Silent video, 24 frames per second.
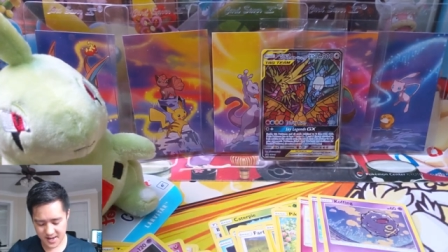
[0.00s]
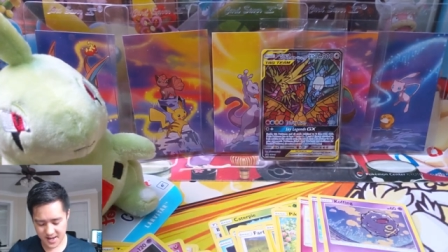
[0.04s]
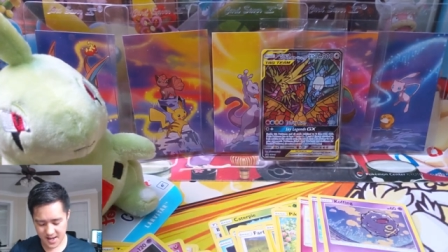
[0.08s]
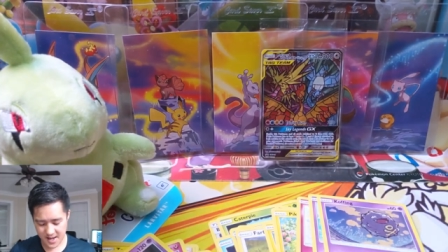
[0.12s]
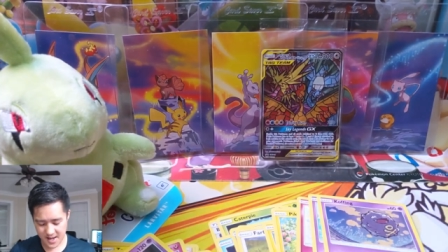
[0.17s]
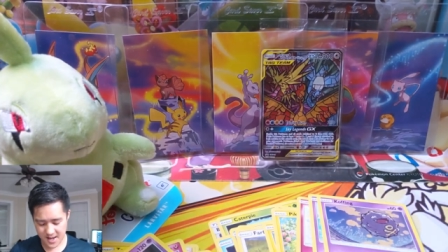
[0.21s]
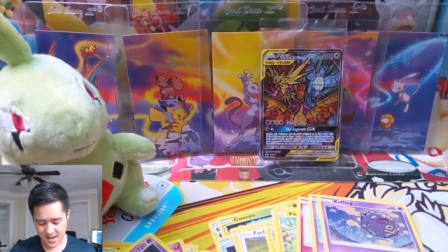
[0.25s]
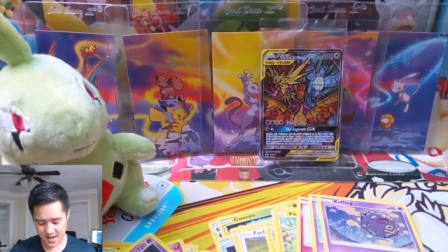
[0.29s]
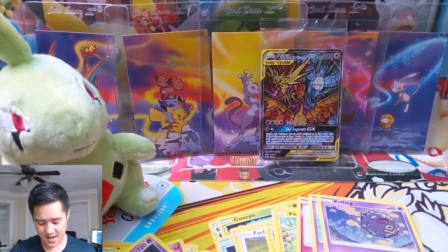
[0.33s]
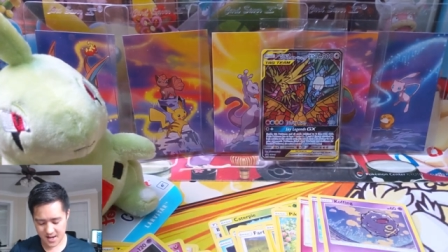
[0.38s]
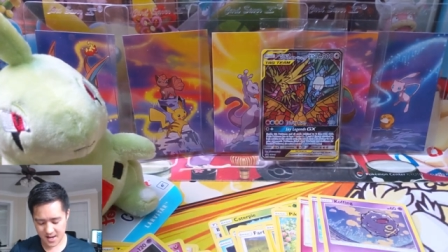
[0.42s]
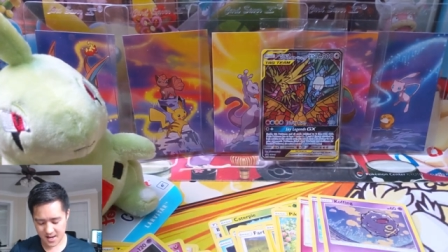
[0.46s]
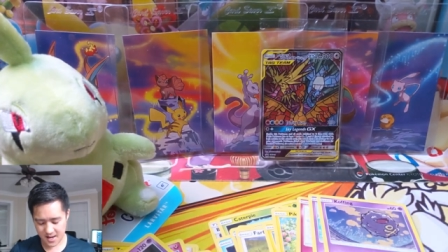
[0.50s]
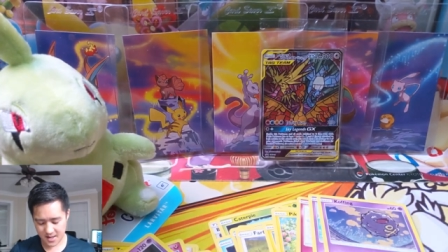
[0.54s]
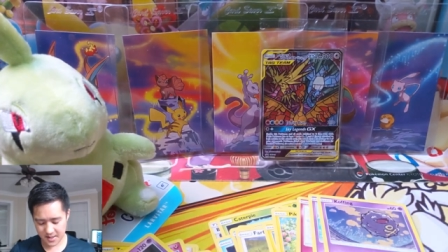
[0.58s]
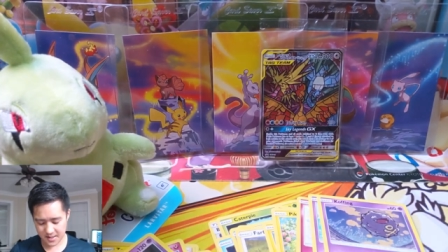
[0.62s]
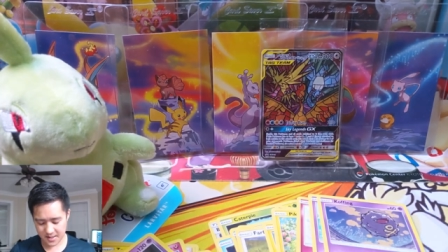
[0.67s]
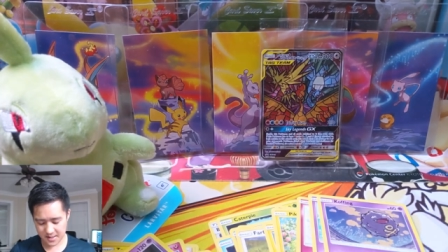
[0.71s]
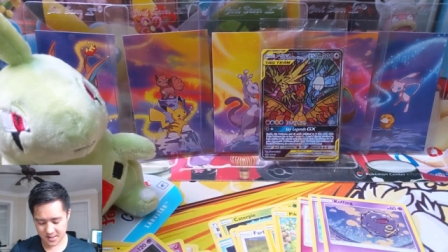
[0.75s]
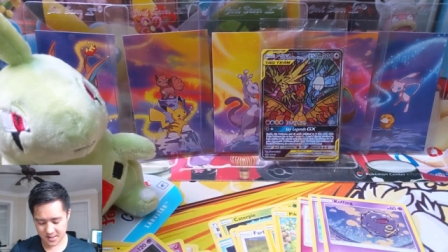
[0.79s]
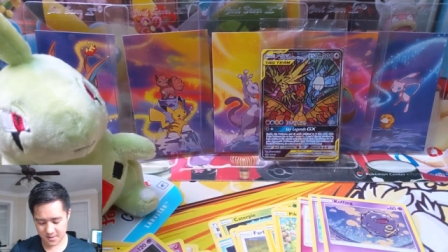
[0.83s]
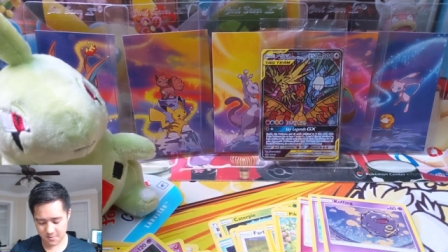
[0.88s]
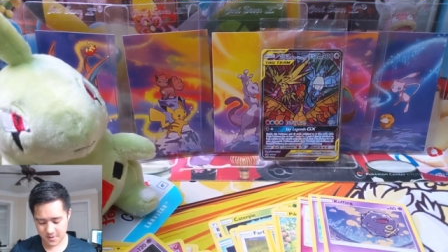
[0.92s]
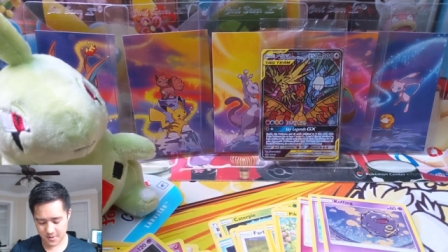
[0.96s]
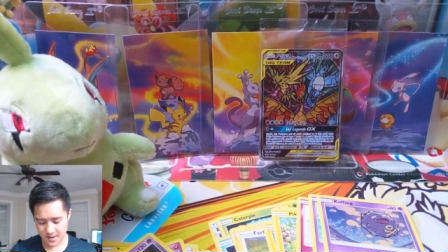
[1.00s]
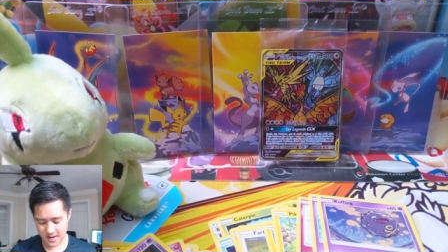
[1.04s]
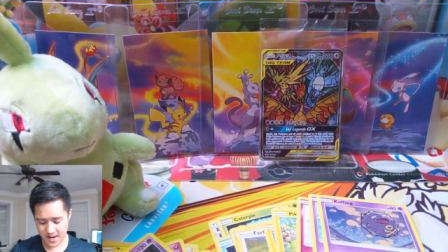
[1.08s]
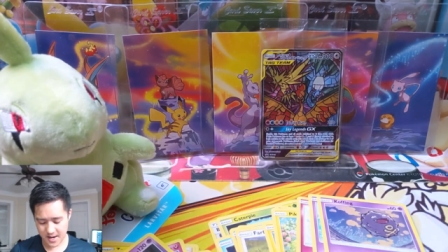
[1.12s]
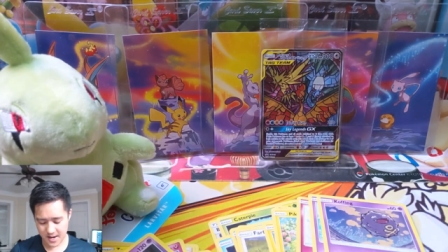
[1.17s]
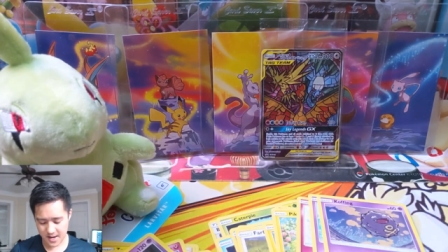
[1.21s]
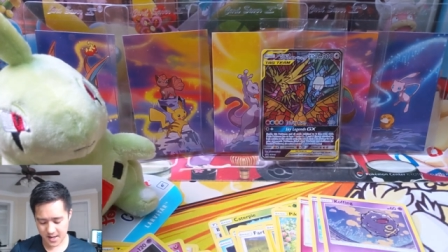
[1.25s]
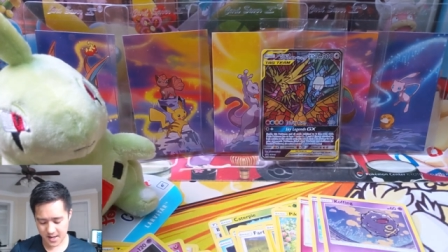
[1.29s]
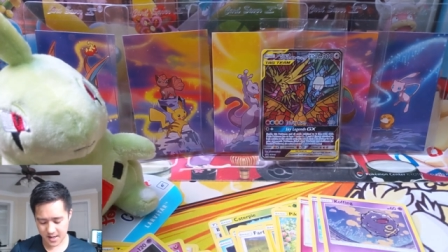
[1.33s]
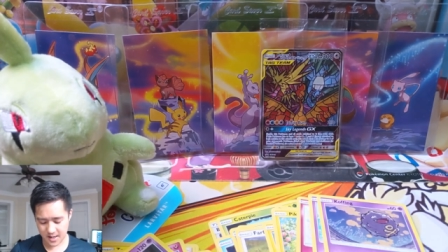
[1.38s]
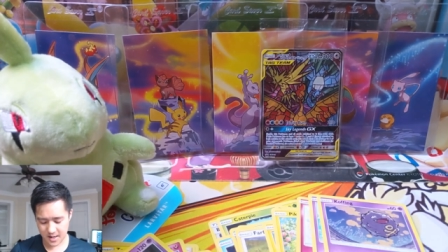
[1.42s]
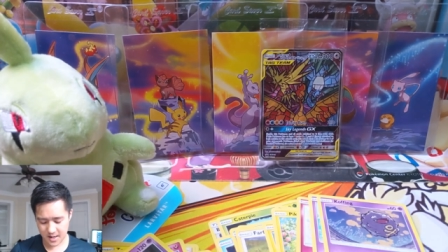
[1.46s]
and let's see, we
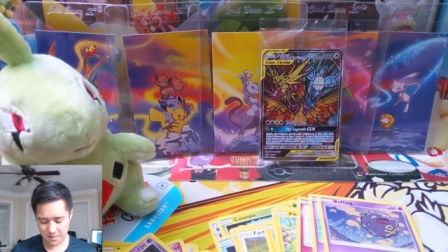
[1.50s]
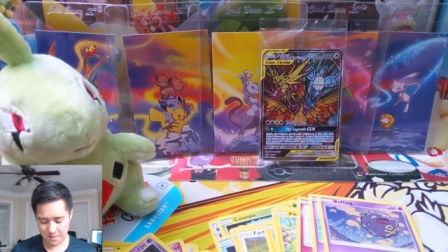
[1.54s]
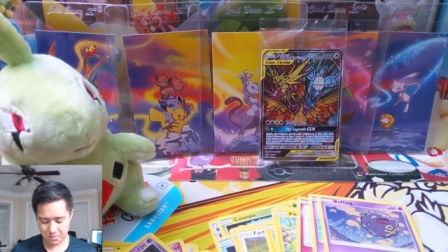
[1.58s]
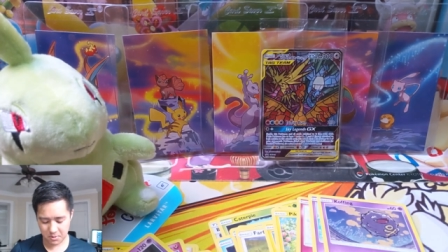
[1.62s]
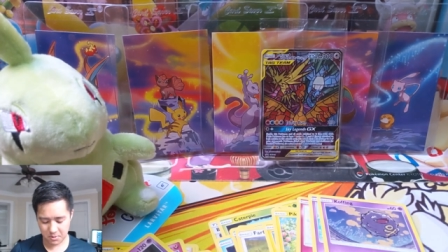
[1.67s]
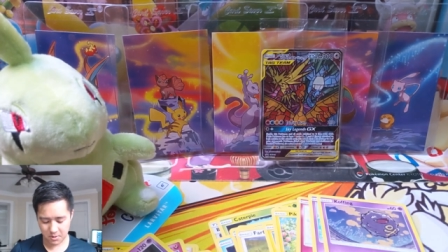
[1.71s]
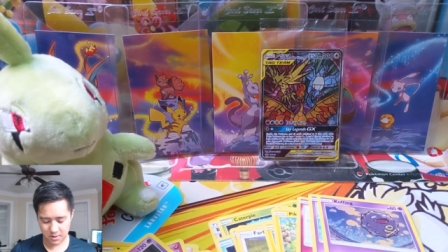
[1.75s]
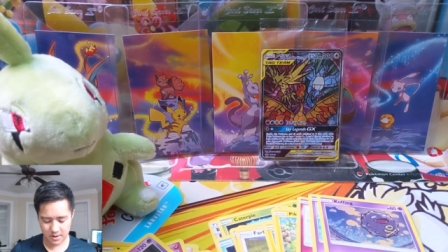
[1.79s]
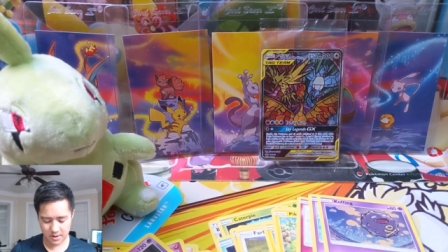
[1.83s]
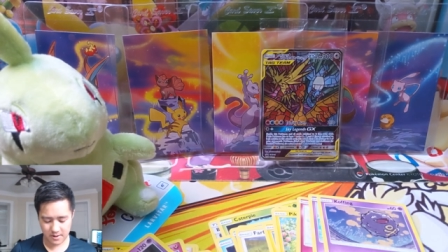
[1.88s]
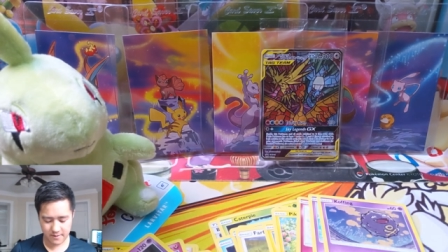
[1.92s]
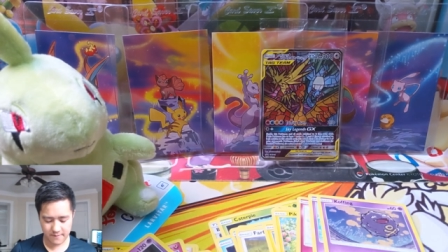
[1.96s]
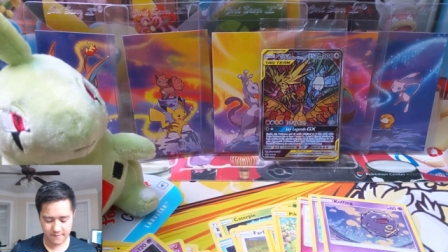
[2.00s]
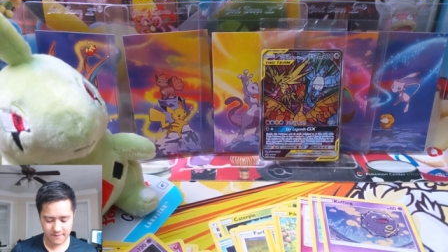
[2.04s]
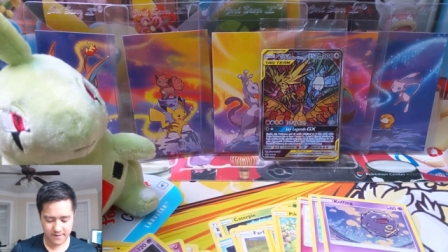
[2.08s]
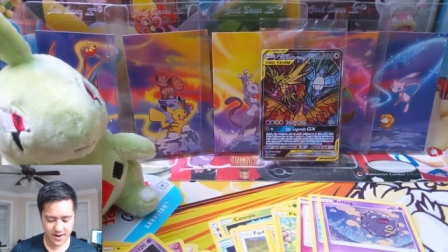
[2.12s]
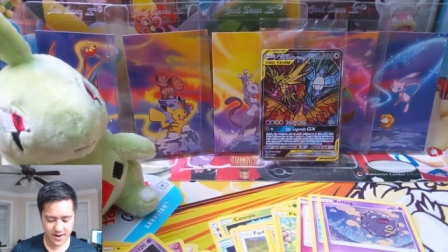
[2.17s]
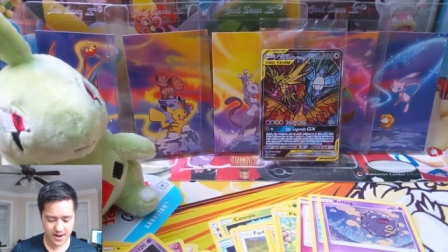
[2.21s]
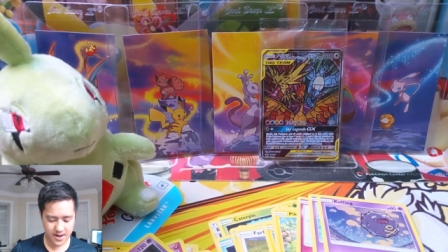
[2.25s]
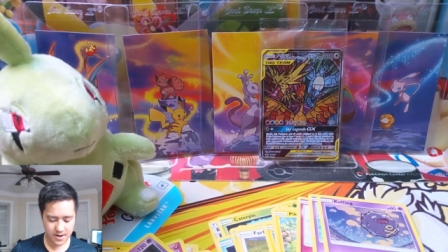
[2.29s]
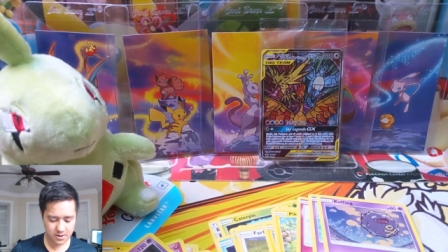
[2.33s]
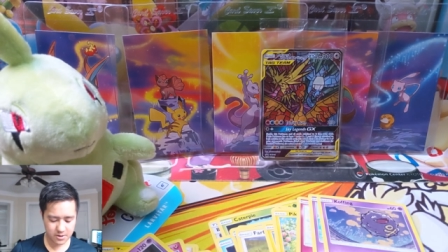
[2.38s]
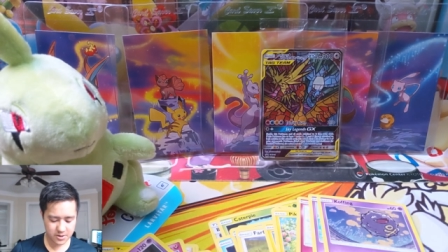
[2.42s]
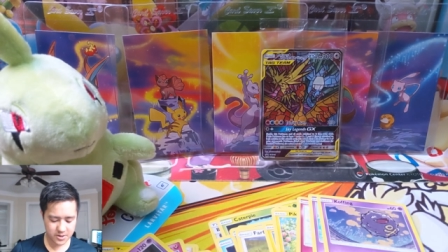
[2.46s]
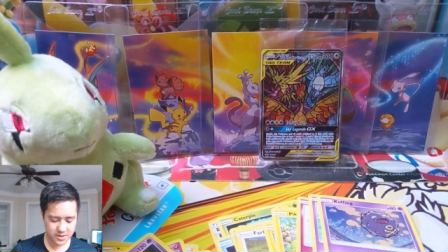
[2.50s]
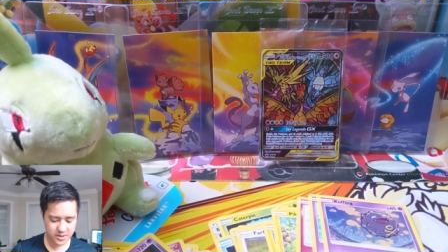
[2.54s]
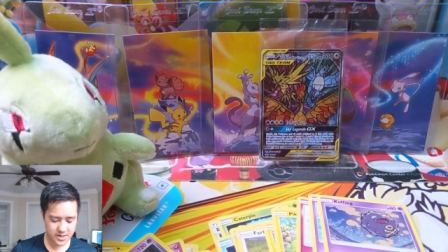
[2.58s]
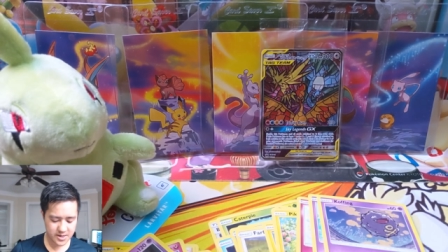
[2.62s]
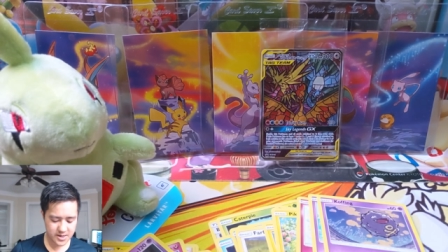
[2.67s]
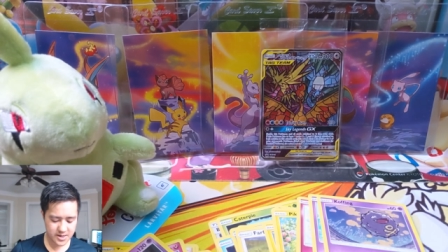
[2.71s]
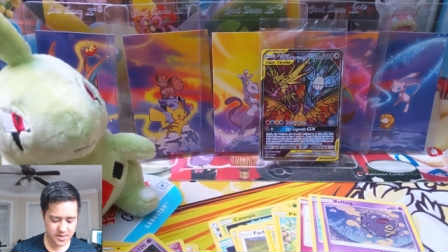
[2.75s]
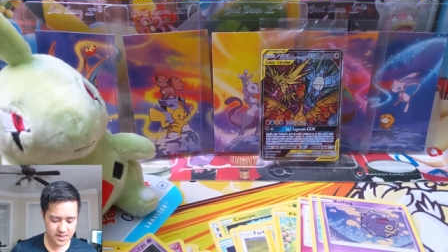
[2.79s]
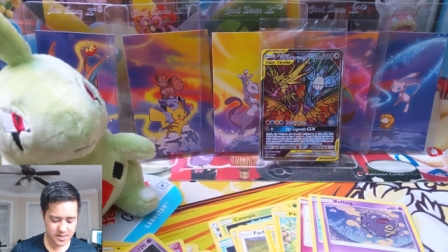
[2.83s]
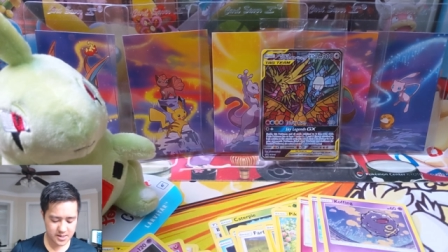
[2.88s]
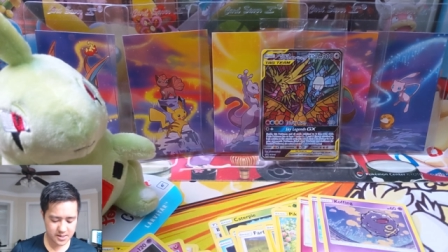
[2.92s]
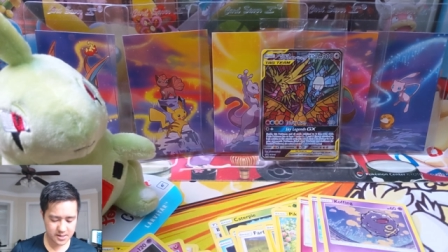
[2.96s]
got a couple of
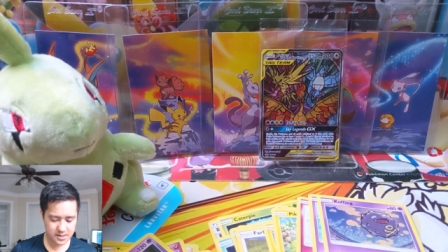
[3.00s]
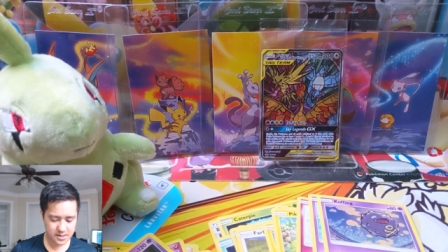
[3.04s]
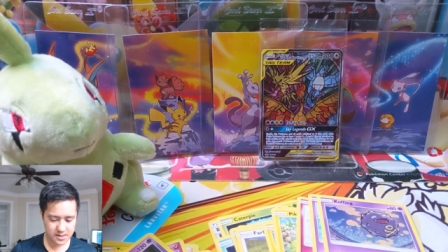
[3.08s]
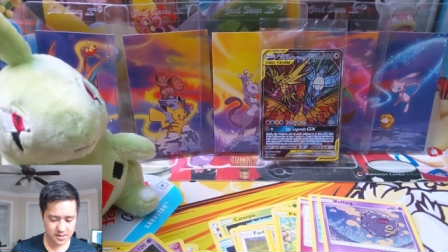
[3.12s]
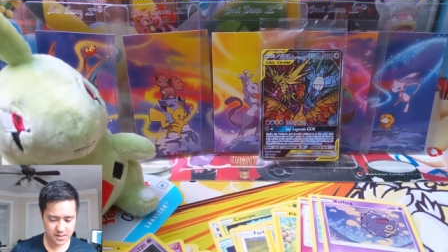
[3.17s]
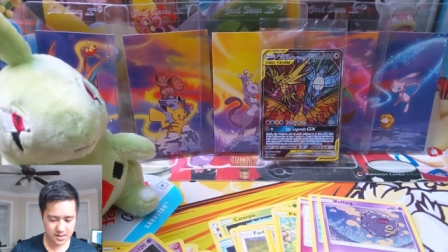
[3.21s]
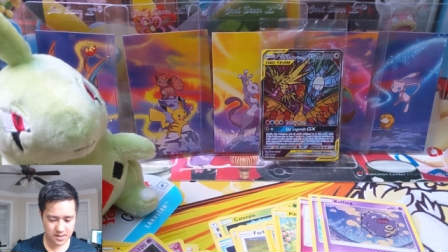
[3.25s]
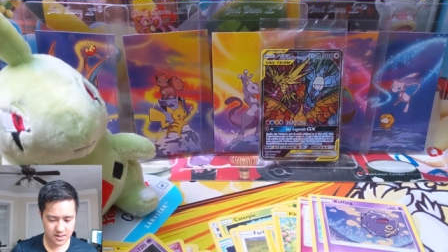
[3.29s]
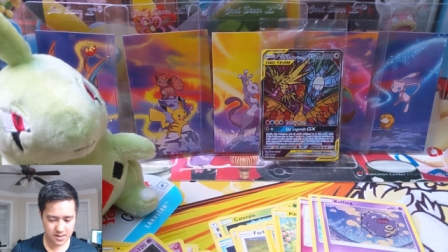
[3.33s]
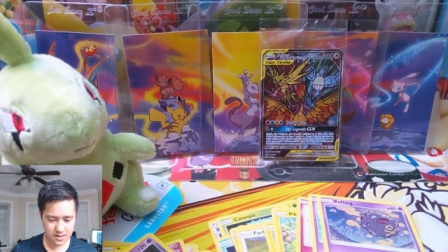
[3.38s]
energies,